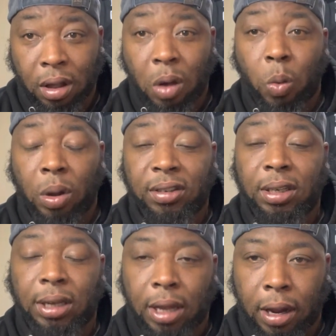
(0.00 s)
Once
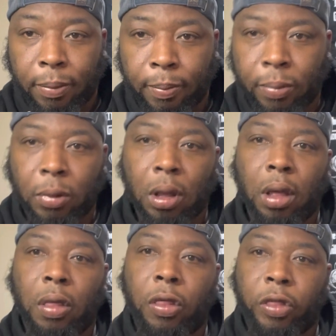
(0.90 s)
again,
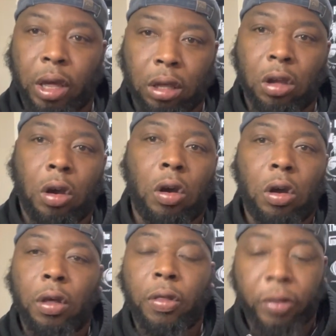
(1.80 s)
thank y'all,
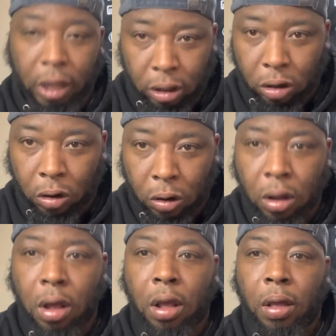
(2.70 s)
thank y'all,
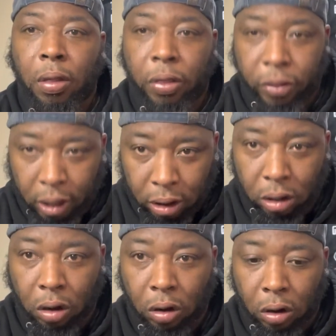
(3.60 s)
thank
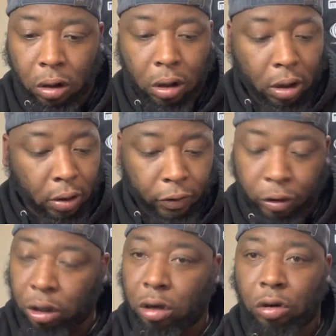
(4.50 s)
y'all for
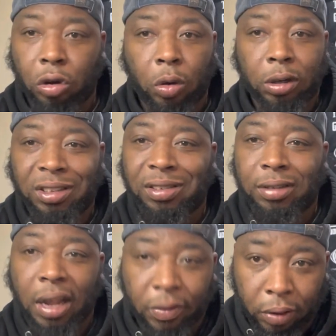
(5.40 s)
your condolences,
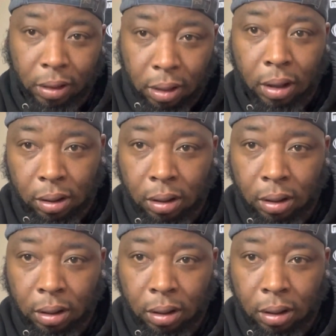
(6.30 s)
everything.